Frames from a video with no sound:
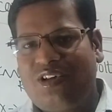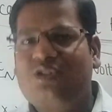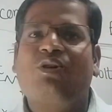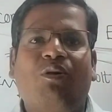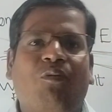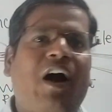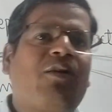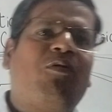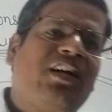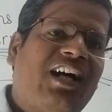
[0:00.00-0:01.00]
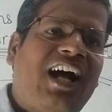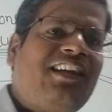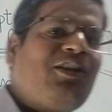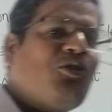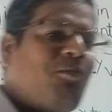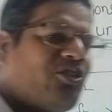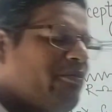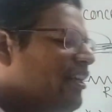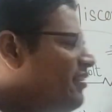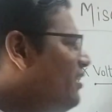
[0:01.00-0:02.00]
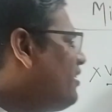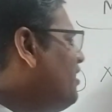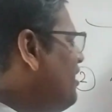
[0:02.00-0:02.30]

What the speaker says: So what are the two possibilities here?